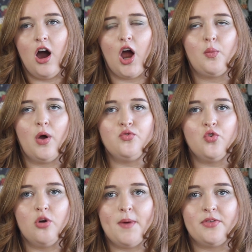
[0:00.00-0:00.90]
I won't
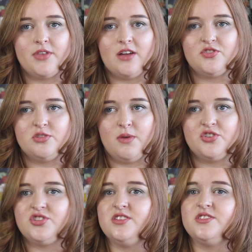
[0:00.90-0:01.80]
talk about that too
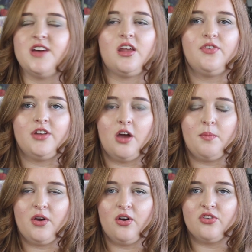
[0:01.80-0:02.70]
much in today's video
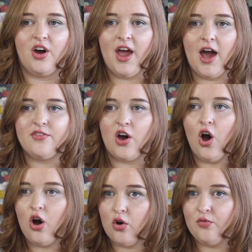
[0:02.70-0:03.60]
because I have a
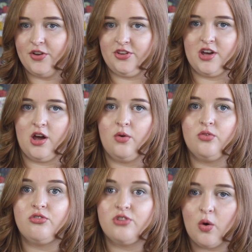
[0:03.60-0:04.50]
whole video
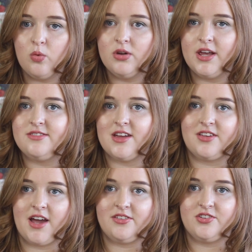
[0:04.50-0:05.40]
solely
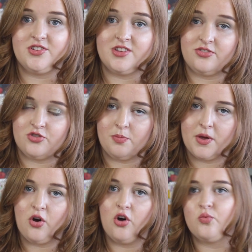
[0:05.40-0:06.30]
dedicated to this
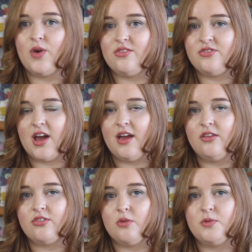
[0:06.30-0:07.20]
topic on Wednesday,
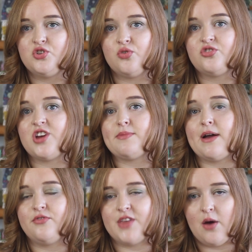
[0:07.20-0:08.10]
so be sure to check
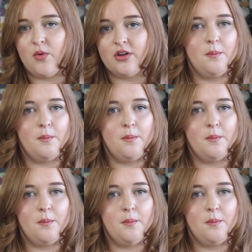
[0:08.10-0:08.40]
back for that one.